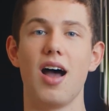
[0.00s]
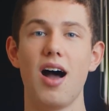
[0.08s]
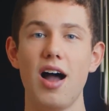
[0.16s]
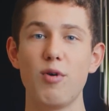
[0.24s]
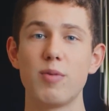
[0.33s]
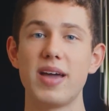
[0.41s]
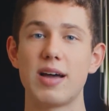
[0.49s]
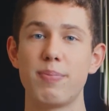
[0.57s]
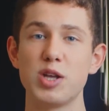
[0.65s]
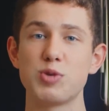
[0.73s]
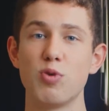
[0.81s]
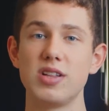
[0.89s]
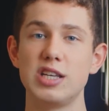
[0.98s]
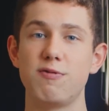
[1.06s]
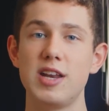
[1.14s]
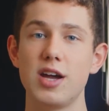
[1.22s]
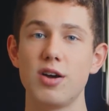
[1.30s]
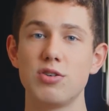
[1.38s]
I want to make a bunch more of these
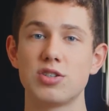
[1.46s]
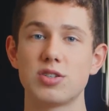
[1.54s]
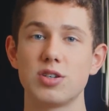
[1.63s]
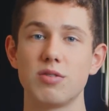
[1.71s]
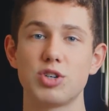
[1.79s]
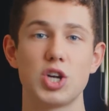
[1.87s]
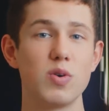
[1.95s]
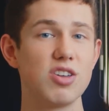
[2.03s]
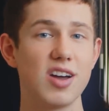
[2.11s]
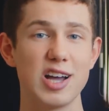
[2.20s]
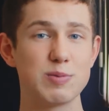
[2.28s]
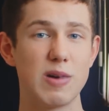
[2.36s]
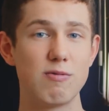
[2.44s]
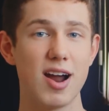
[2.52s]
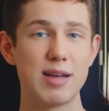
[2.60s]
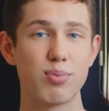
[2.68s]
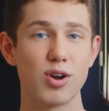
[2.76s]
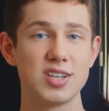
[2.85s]
videos showing you guys my
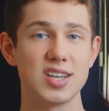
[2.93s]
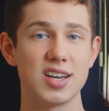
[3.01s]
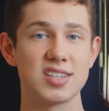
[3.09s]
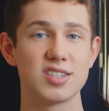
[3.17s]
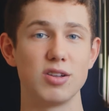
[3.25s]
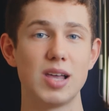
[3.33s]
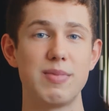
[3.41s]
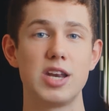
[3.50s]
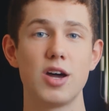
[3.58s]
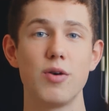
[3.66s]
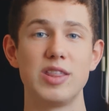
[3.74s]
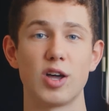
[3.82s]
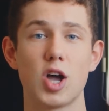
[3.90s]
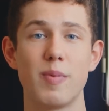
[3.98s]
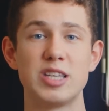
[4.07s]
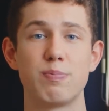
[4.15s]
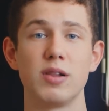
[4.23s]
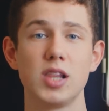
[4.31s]
writing process, so let me know in the
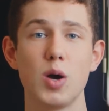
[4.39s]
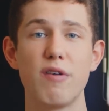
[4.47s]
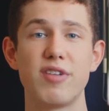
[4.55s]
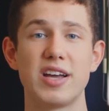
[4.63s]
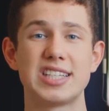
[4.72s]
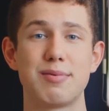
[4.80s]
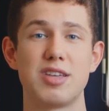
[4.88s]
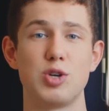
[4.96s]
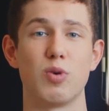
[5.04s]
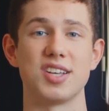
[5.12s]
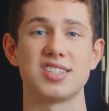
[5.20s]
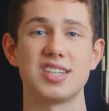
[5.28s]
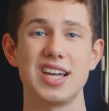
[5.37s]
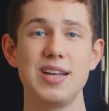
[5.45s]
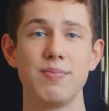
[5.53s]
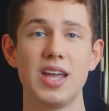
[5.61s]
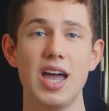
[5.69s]
comments below if that's something that you want to see.